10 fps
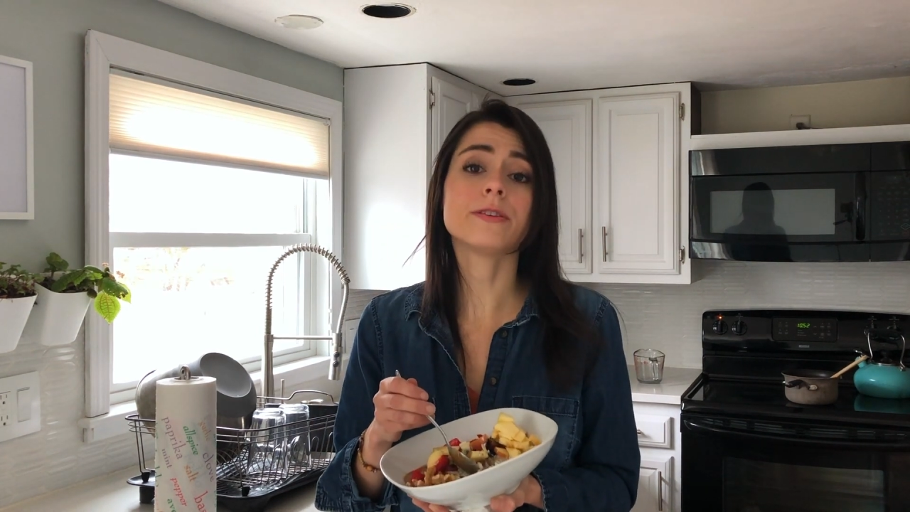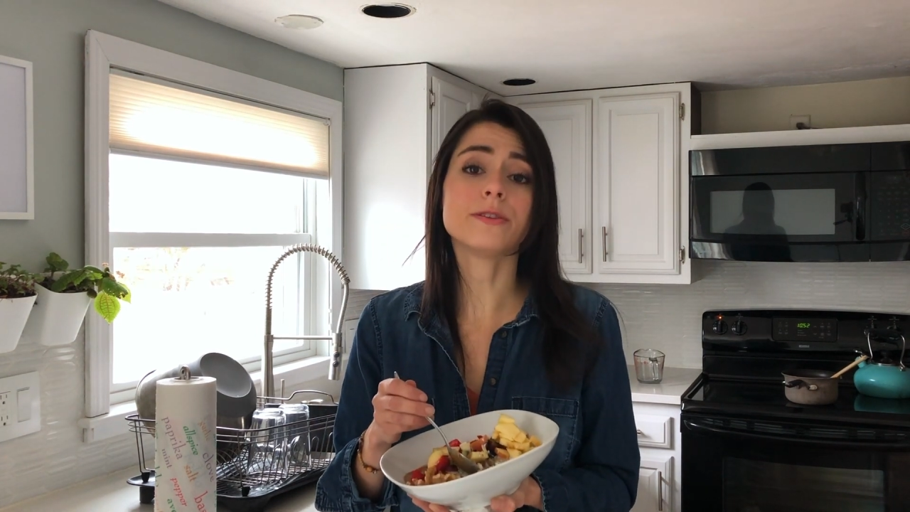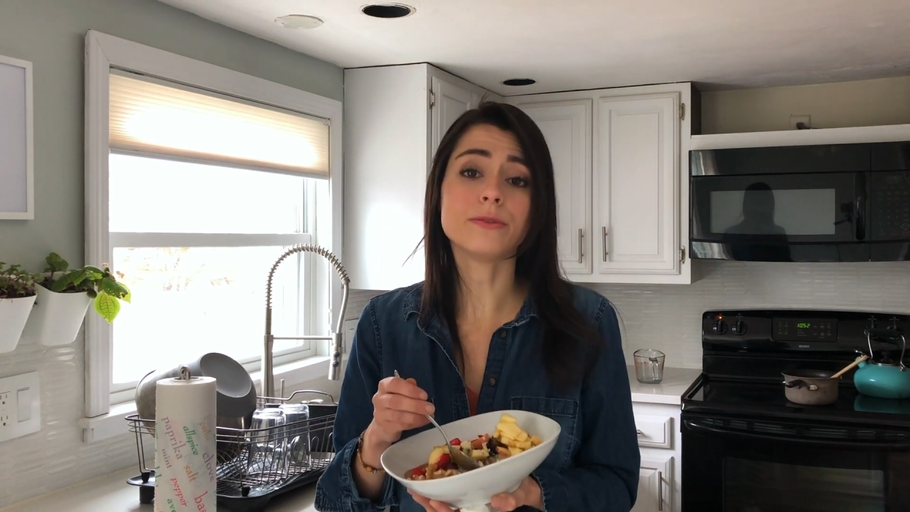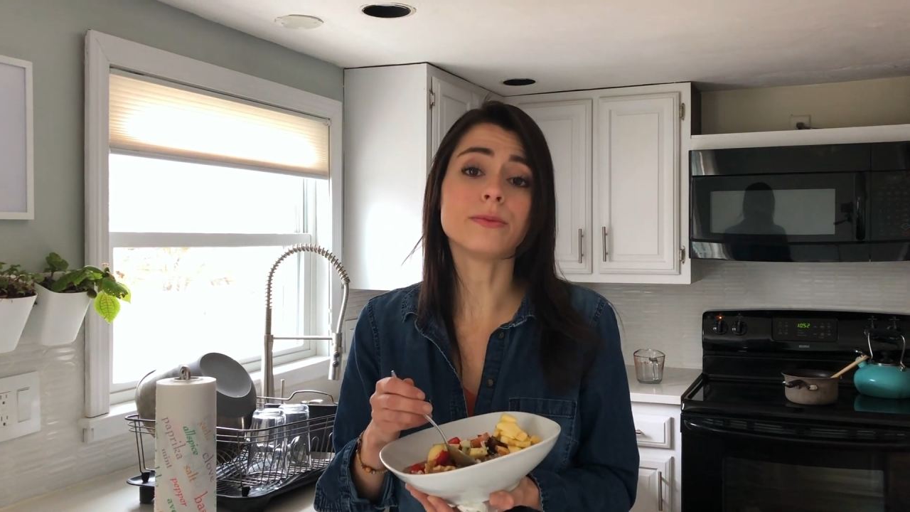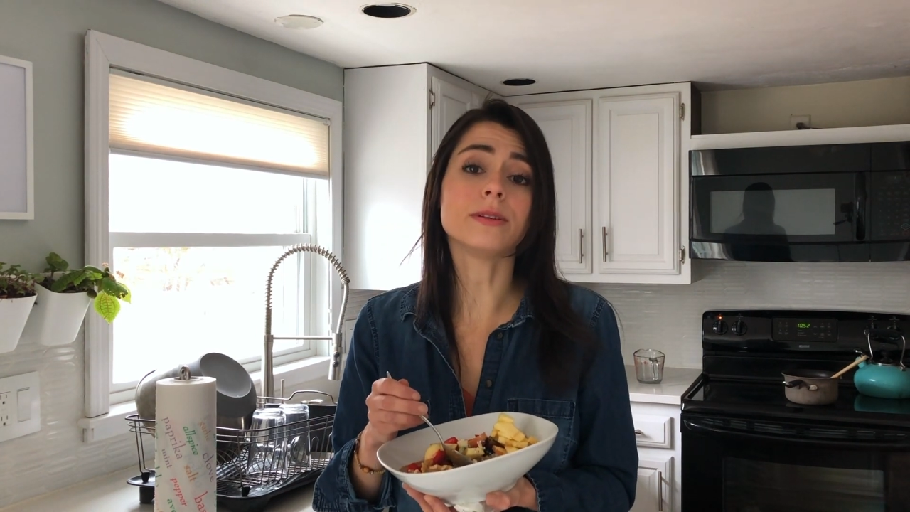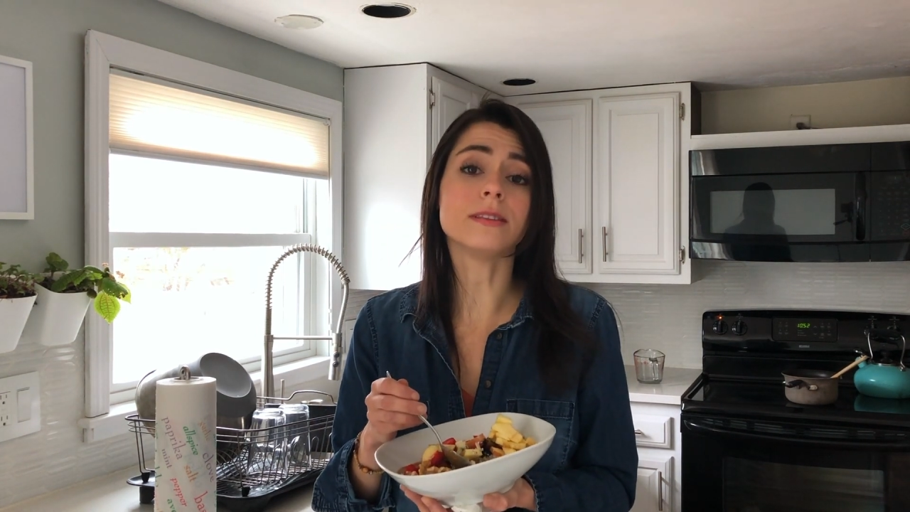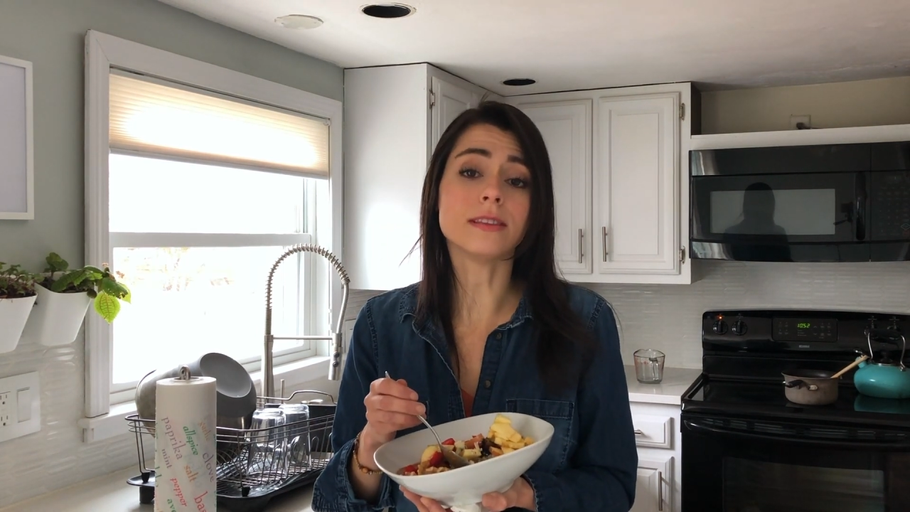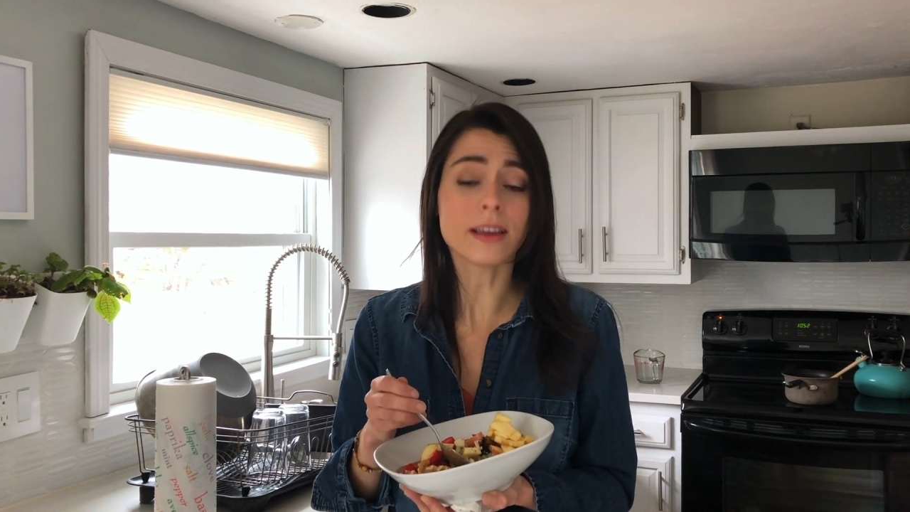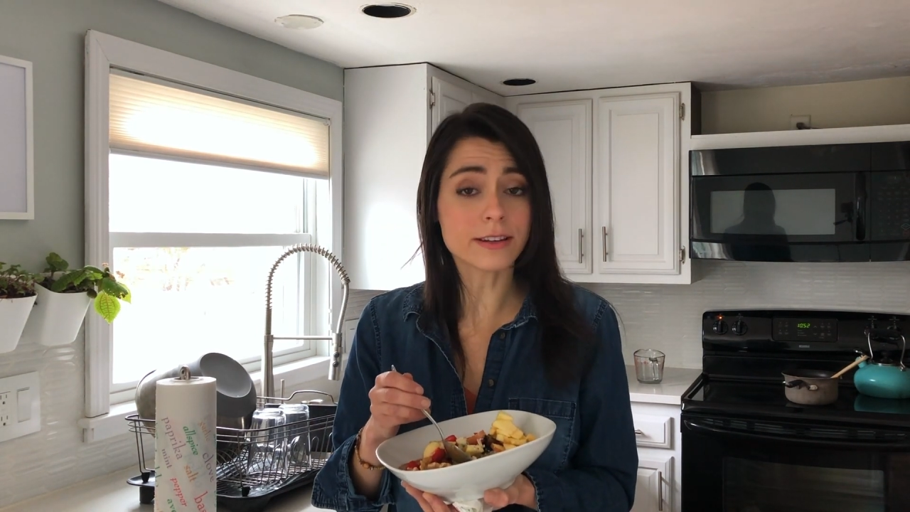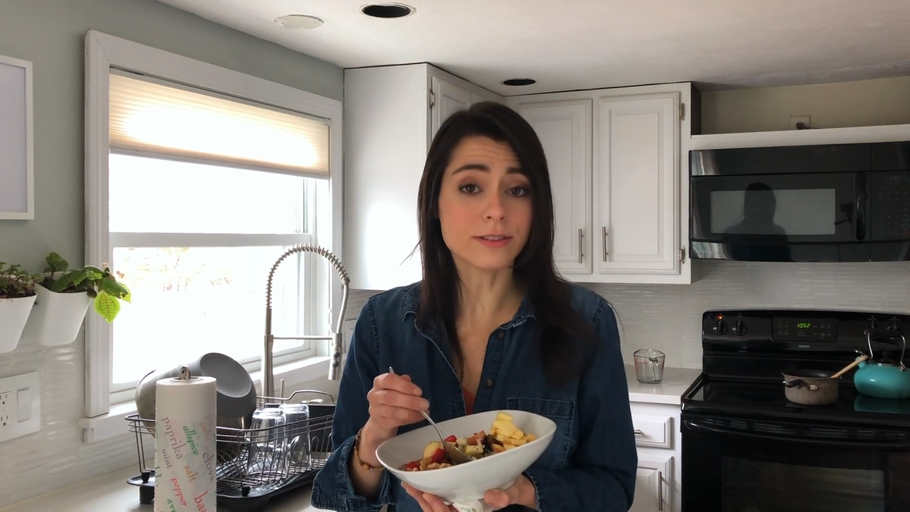you would
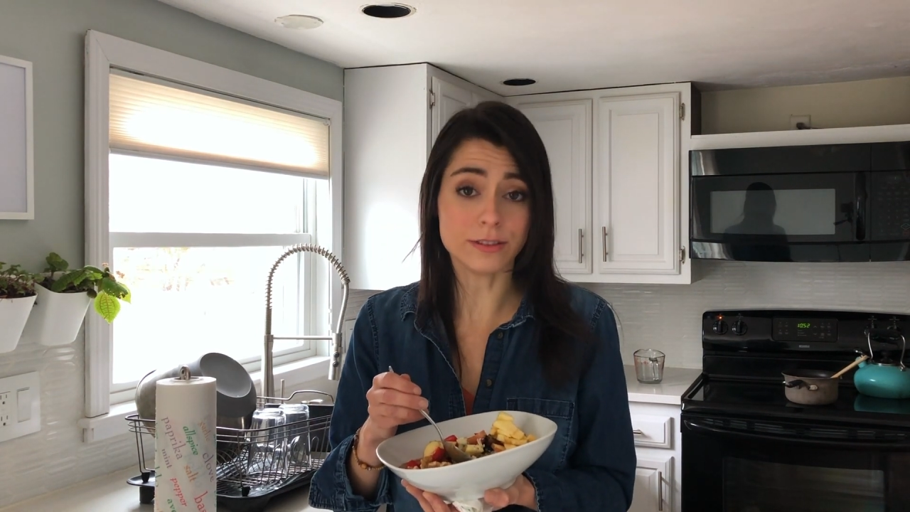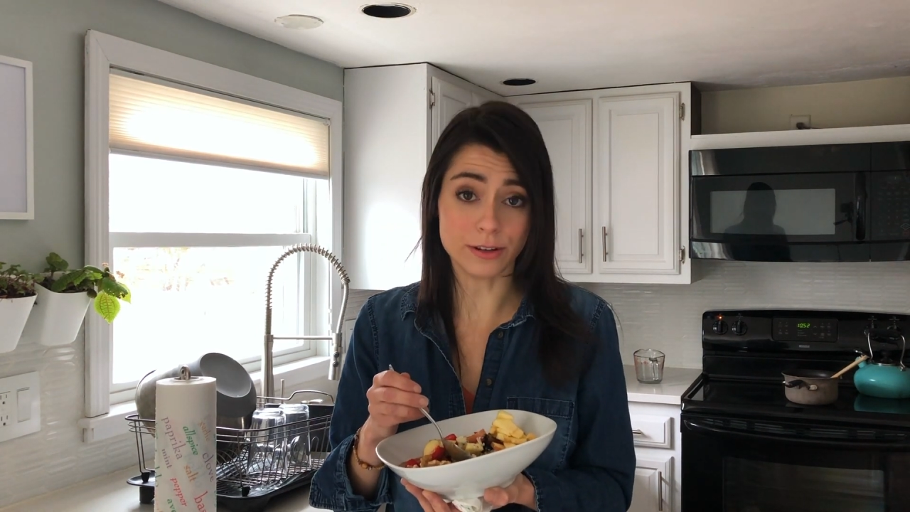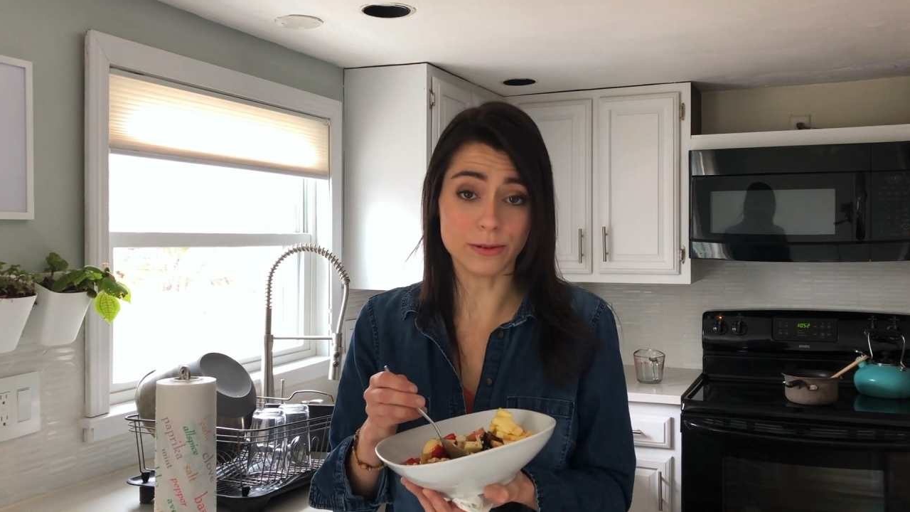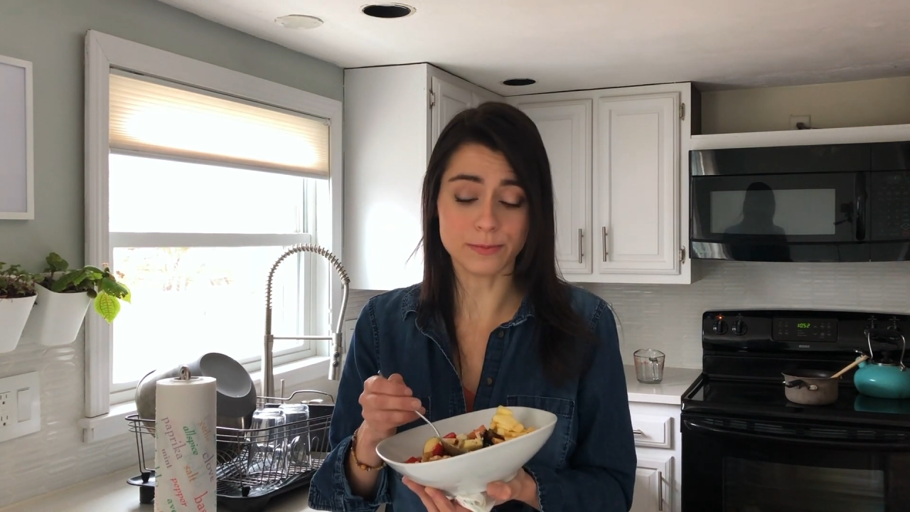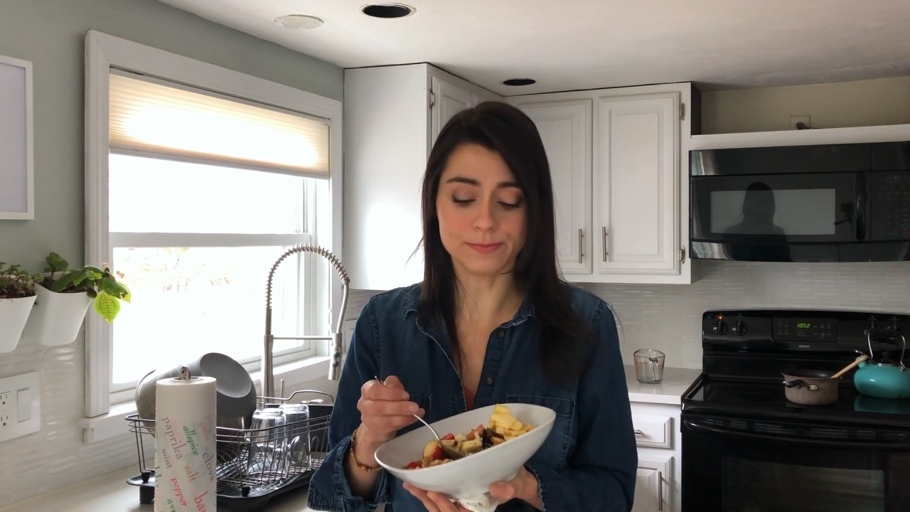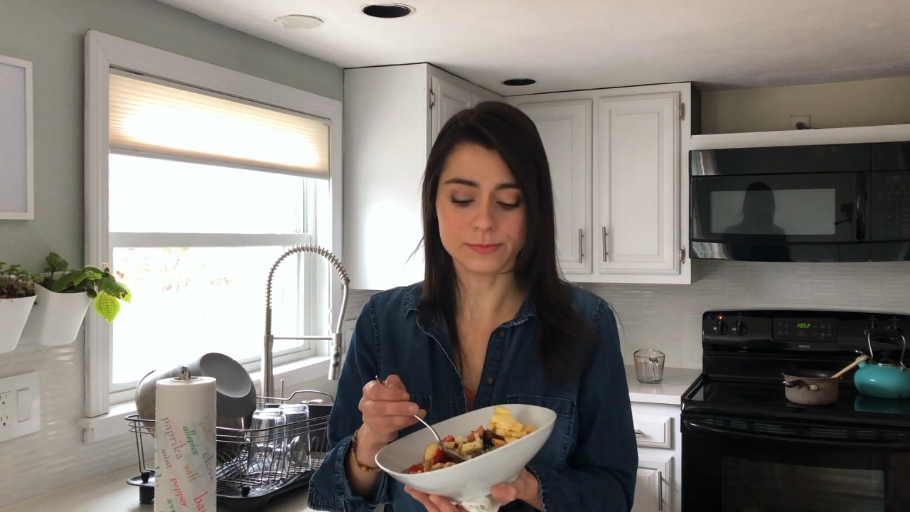like to do.